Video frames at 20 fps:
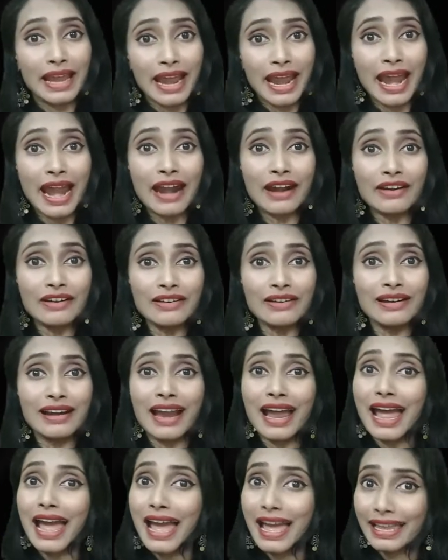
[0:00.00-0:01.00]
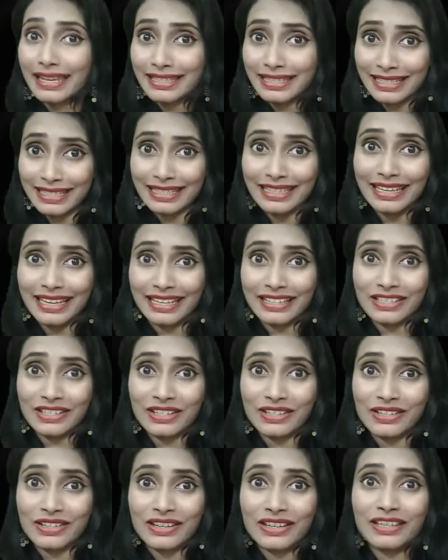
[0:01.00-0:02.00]
her and it.
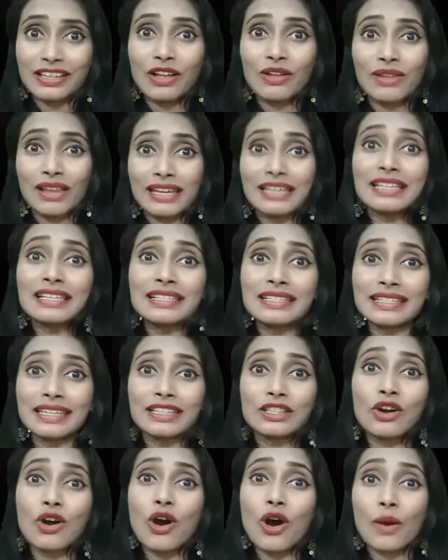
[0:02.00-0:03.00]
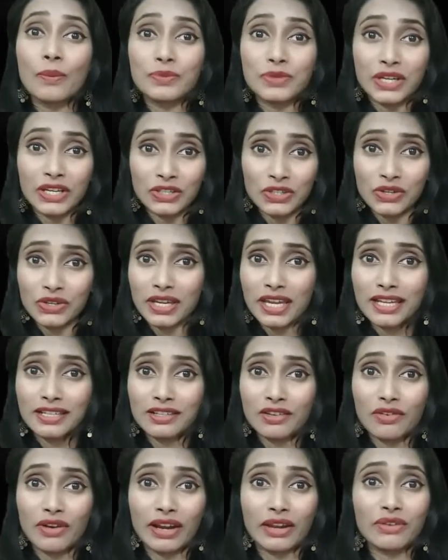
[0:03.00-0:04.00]
Now, let us see the objective case
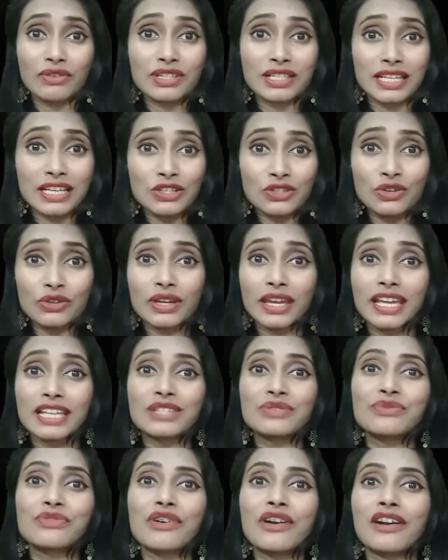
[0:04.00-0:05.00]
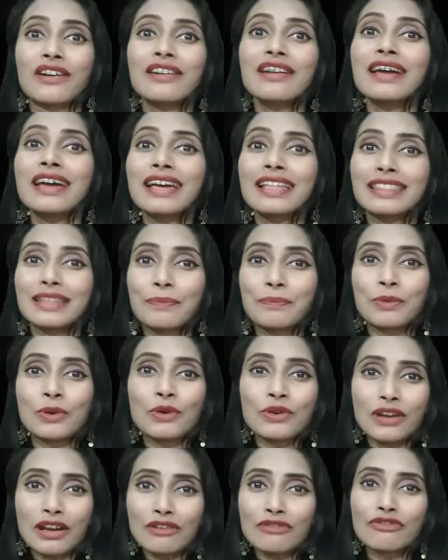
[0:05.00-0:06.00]
or accusative case for the
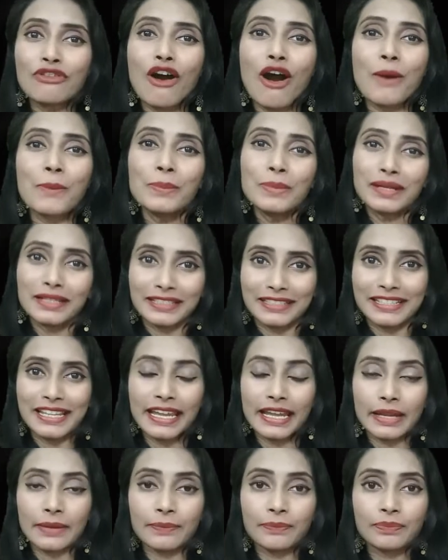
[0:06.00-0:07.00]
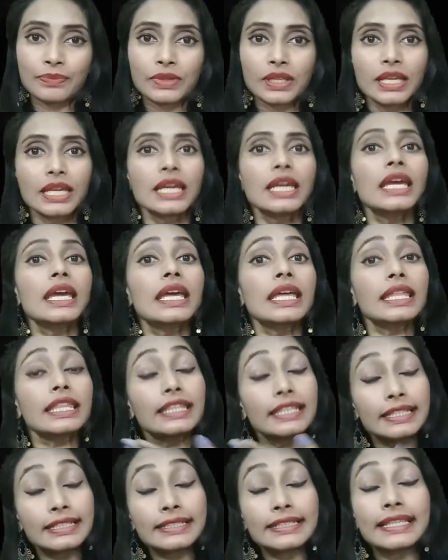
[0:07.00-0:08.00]
plural form they.
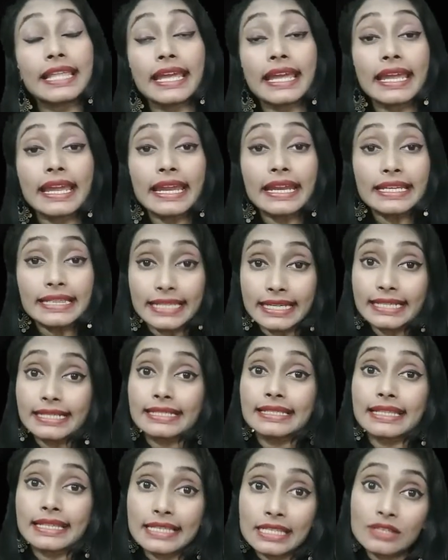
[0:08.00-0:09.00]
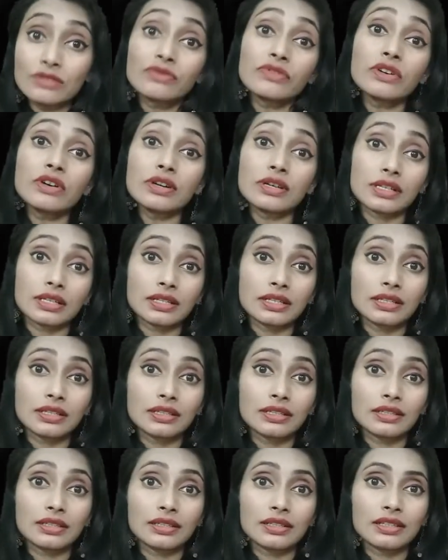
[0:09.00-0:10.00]
They did this work.
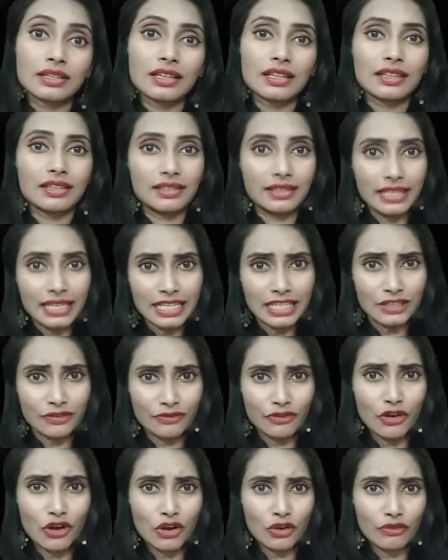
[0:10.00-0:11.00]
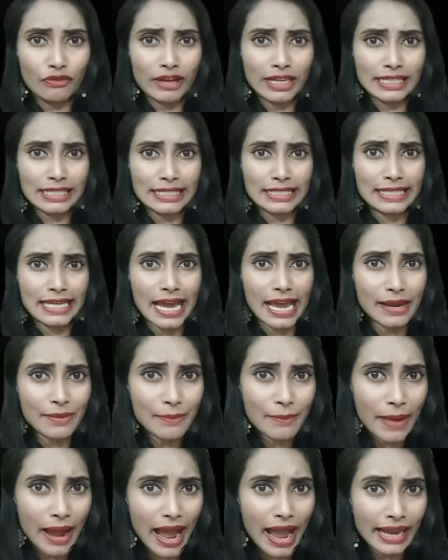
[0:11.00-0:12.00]
This work was
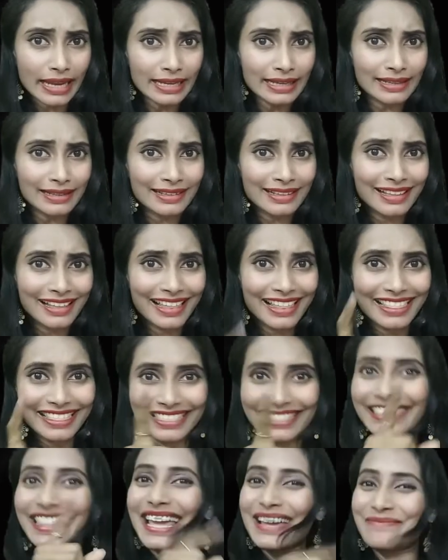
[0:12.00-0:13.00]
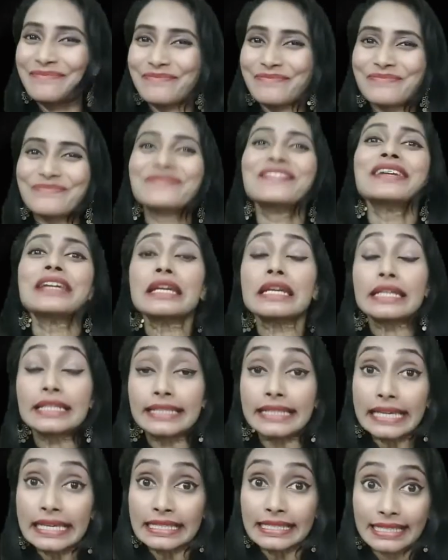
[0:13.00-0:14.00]
done by them.
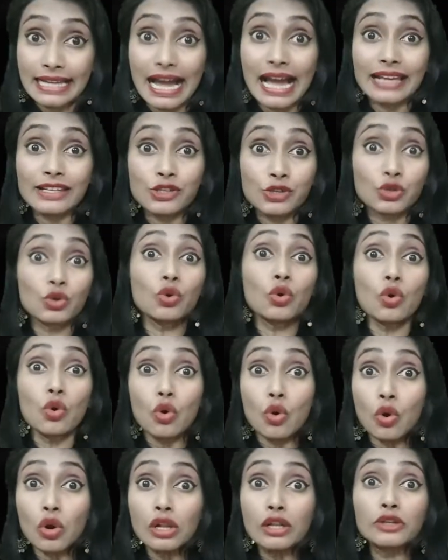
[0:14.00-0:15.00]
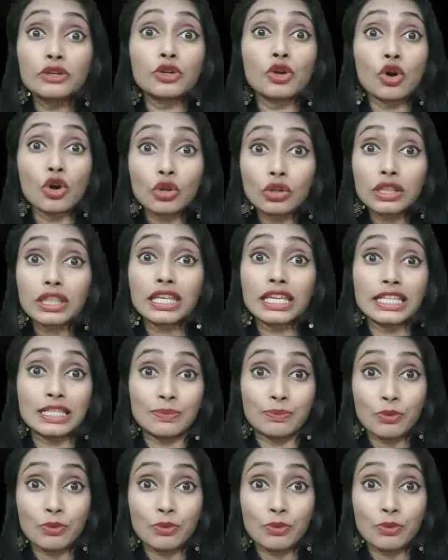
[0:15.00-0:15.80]
Yes guys, you all know these